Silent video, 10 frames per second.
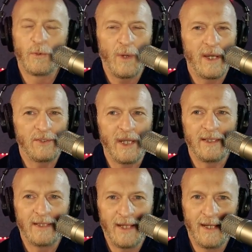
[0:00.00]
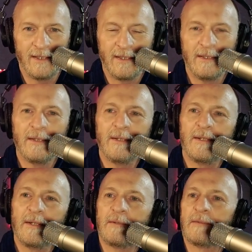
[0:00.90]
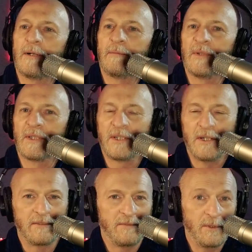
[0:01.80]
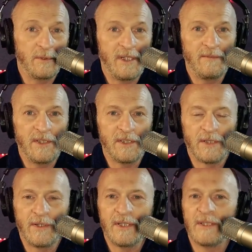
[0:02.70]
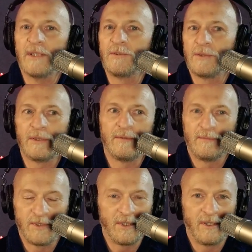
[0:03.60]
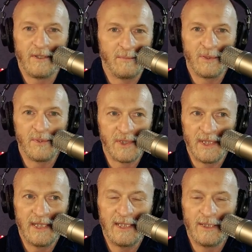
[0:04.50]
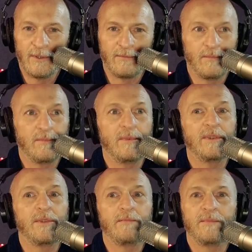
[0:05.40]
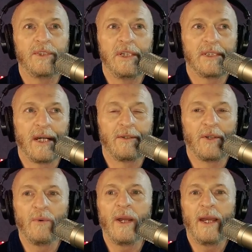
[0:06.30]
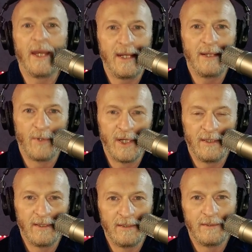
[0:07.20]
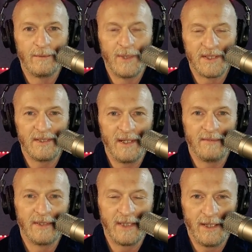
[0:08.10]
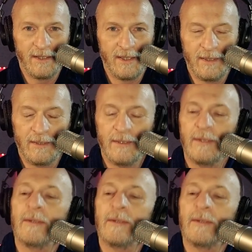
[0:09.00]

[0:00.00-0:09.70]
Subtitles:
Kwai Chang Caine, from the Kung Fu TV series that should have starred Bruce Lee or, I don't know, anyone who wasn't David Carradine.